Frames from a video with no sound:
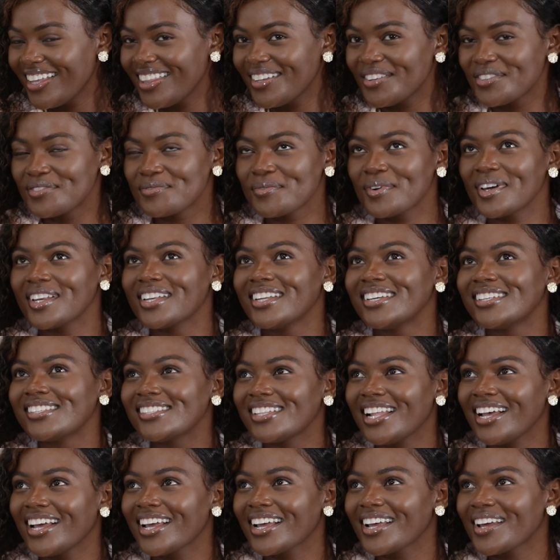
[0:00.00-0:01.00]
There was one
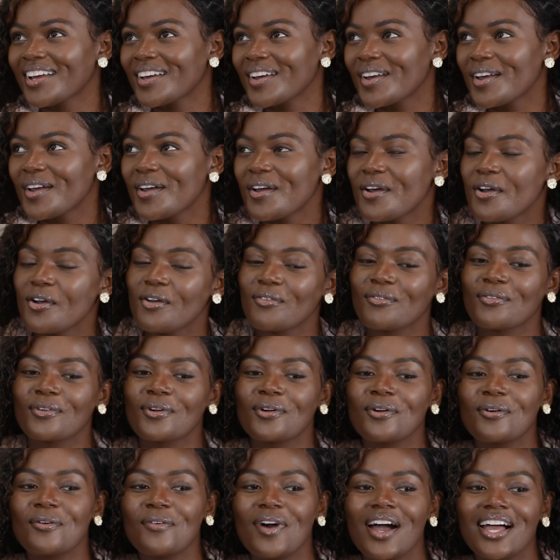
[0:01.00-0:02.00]
that's like,
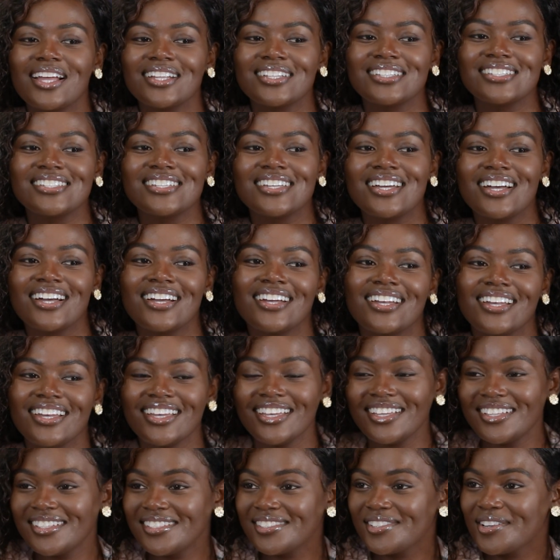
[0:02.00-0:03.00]
Rwanda
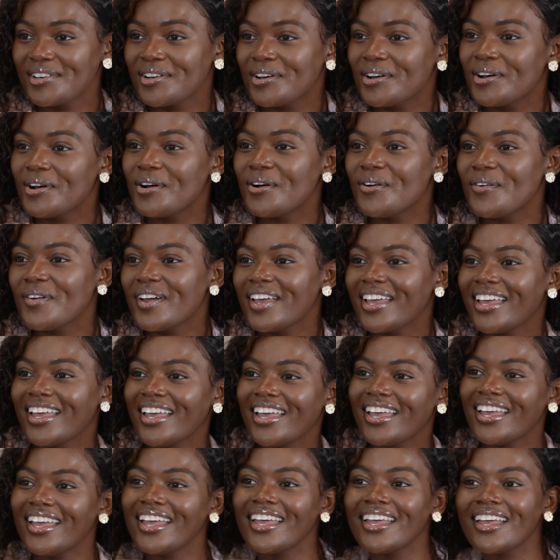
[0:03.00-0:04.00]
is
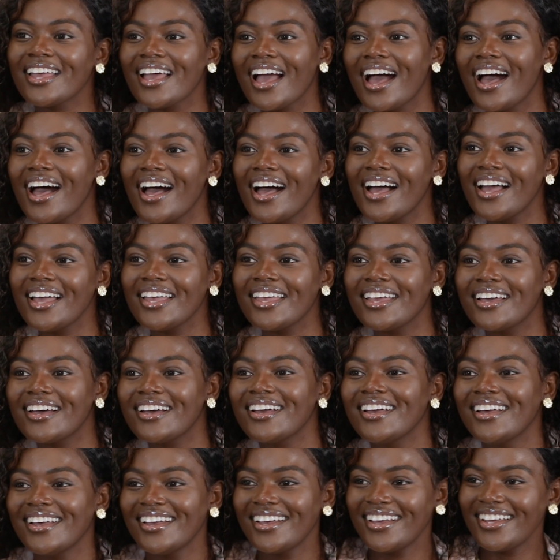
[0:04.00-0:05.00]
going
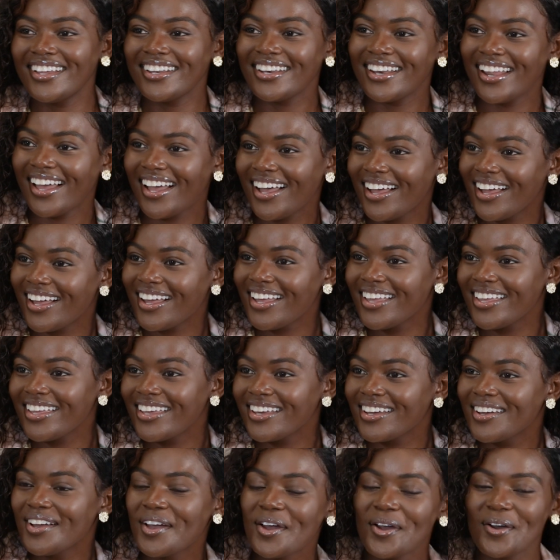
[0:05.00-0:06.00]
higher and
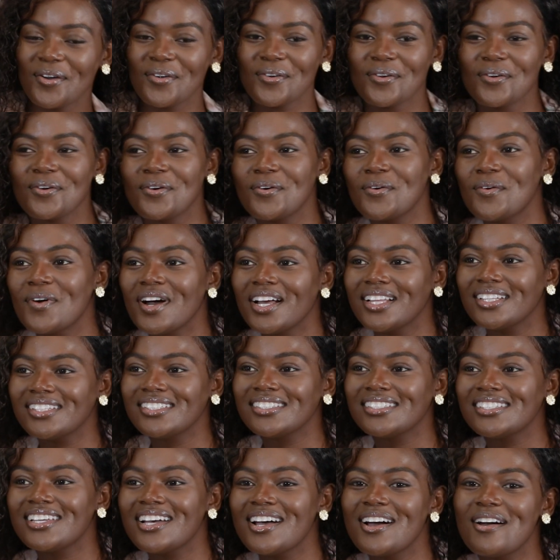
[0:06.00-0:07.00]
higher.
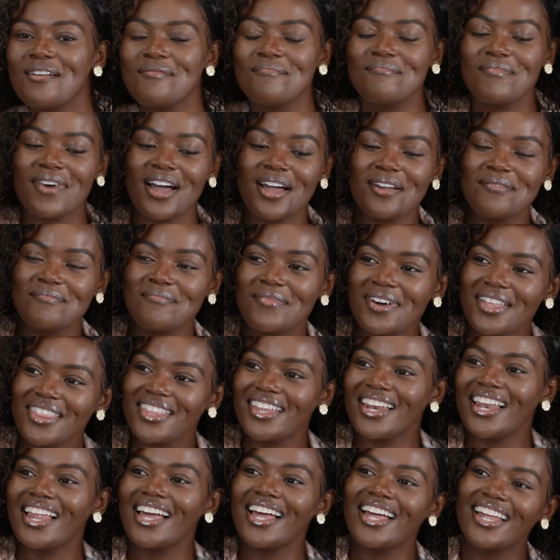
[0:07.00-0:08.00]
Rwanda, my
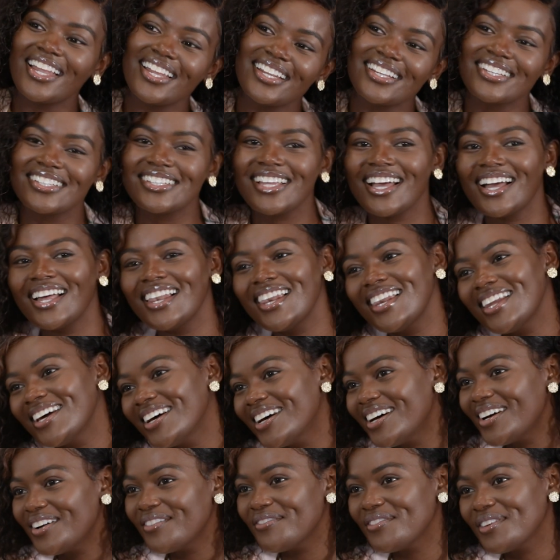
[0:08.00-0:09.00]
motherland, I
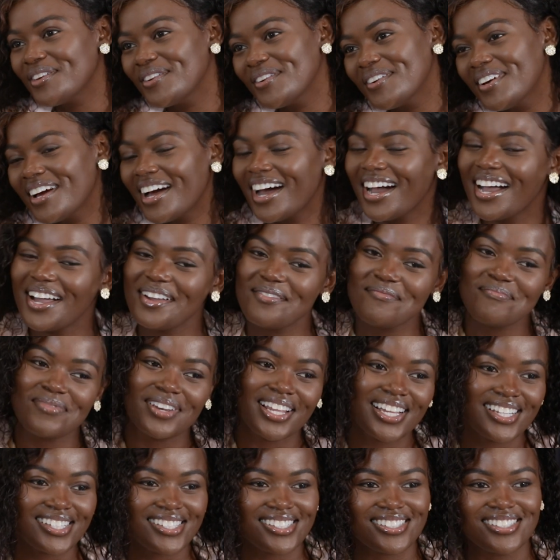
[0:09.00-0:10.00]
love you. I
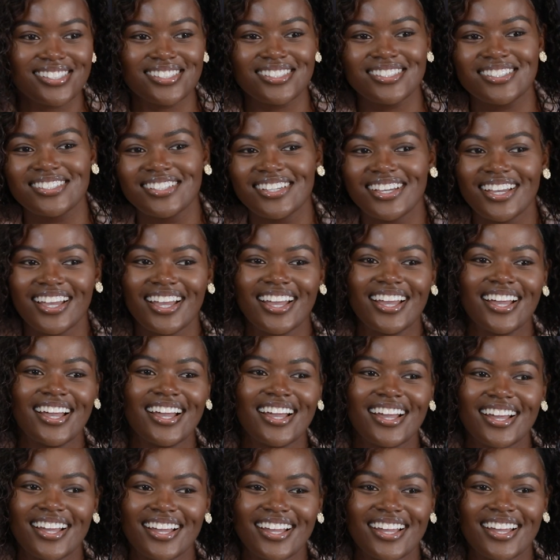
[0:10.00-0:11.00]
bless you.
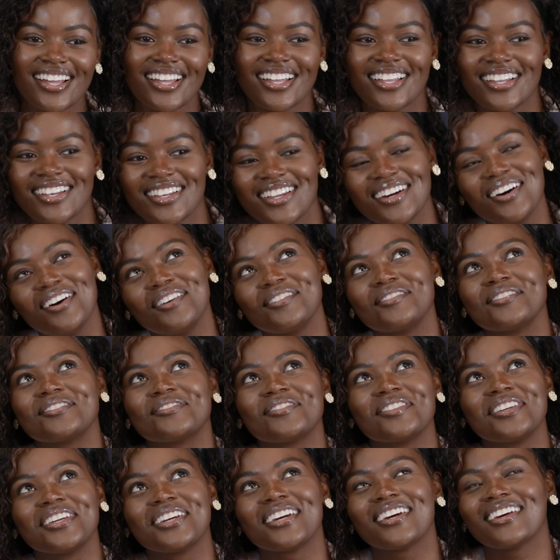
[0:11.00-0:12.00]
Oh,
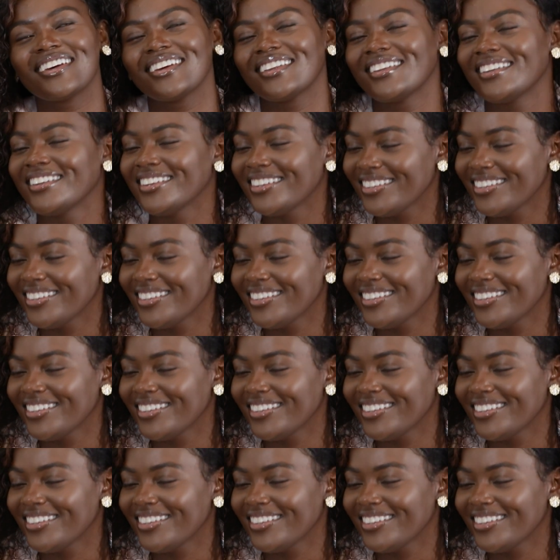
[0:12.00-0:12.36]
it's really good.